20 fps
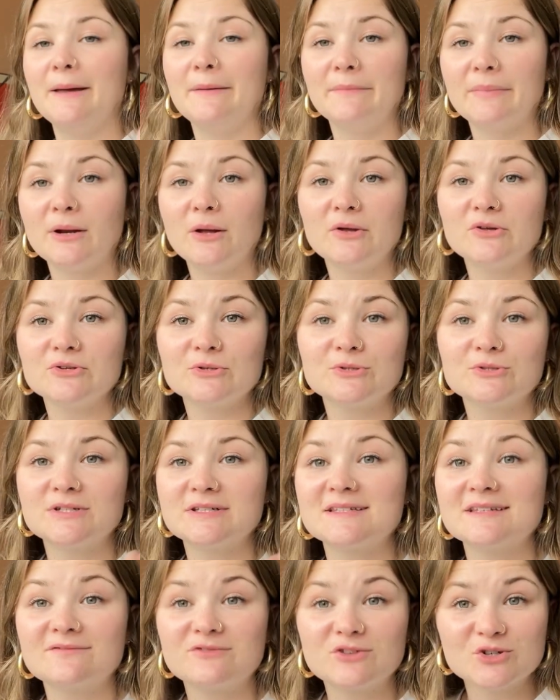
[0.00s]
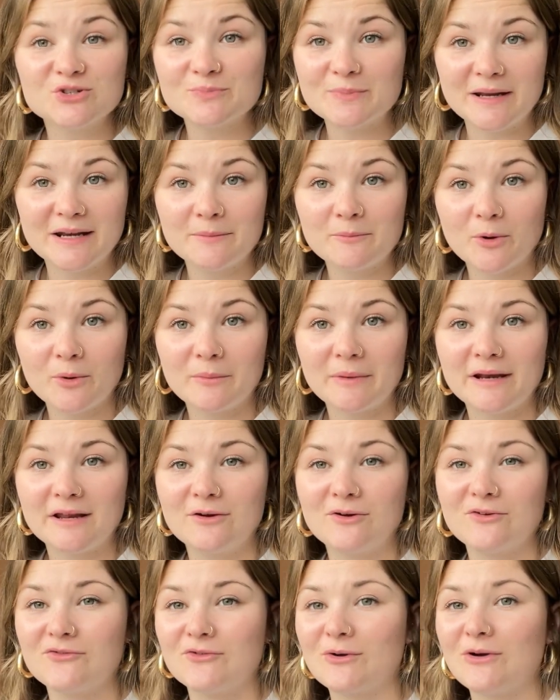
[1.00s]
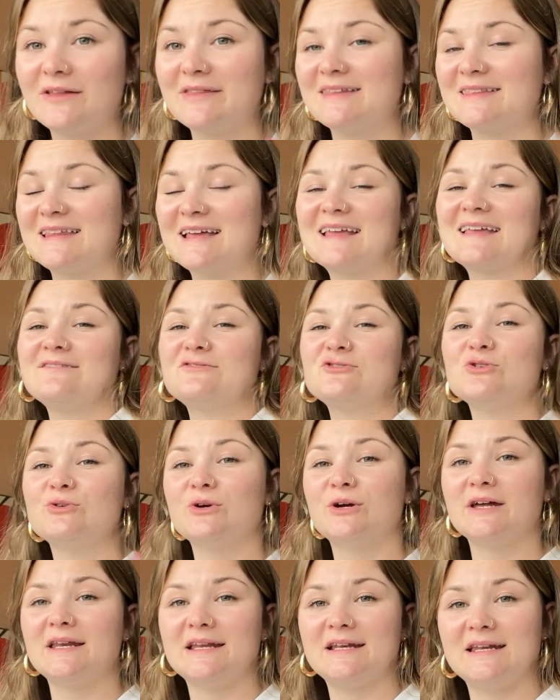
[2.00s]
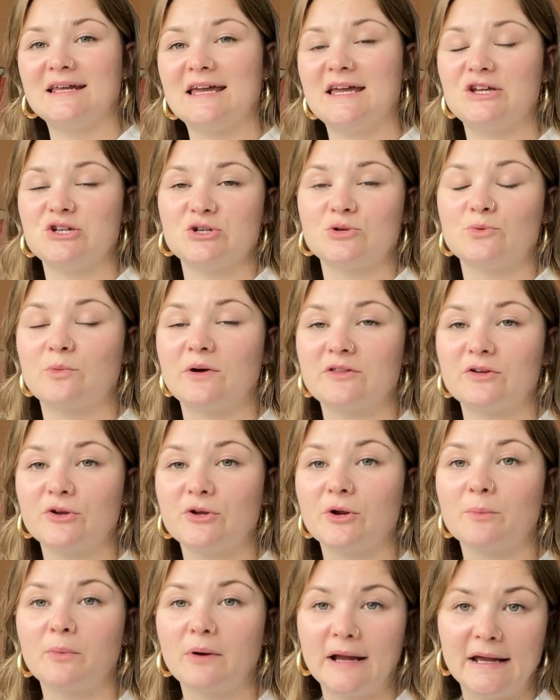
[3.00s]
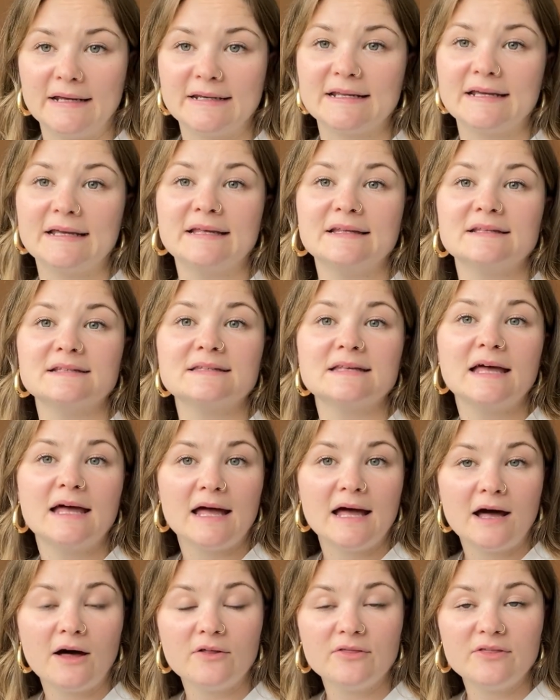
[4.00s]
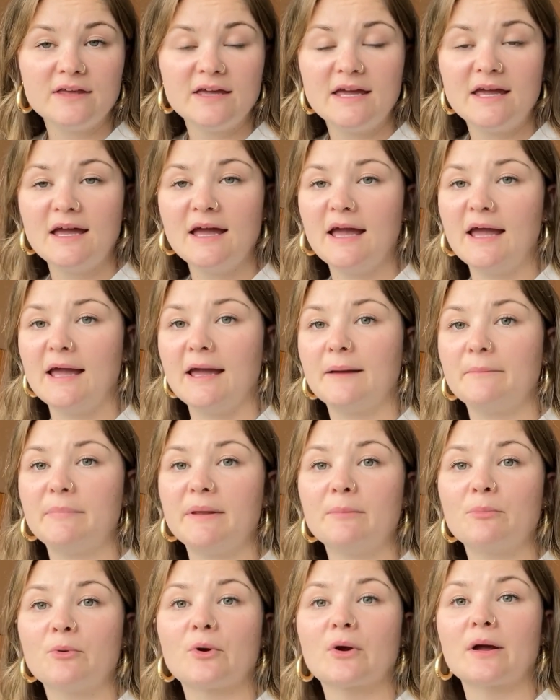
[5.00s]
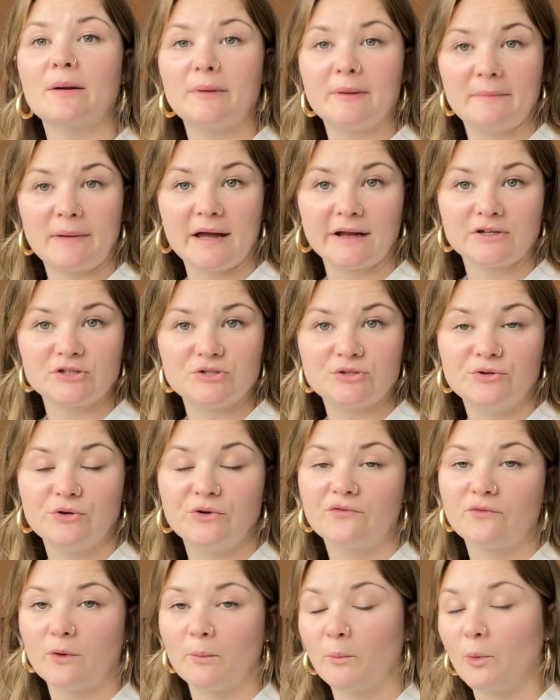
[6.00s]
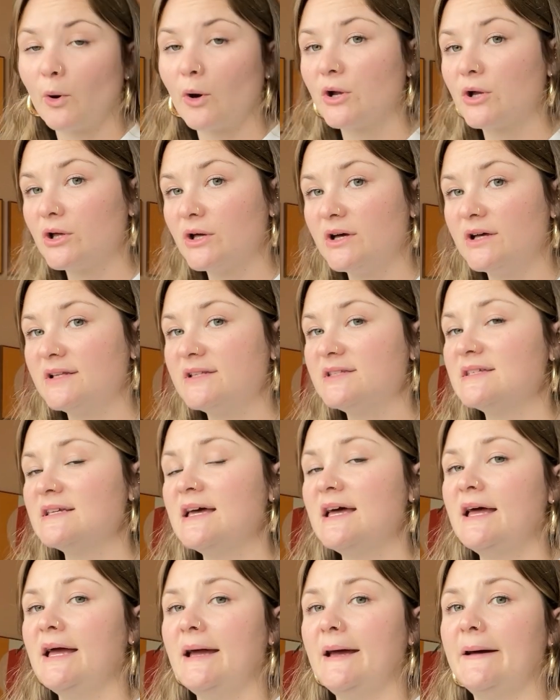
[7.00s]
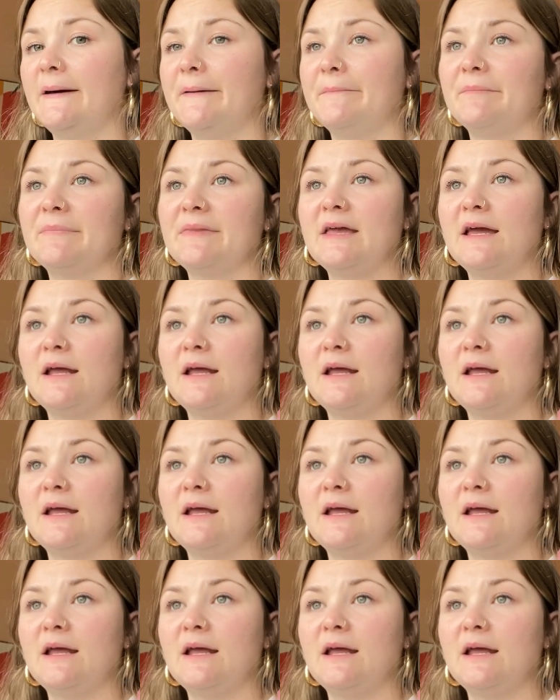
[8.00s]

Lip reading: But also, just if they're spending more money overall, then that gives you a good indication whether your brand is healthy and people are coming back to you for more goods. And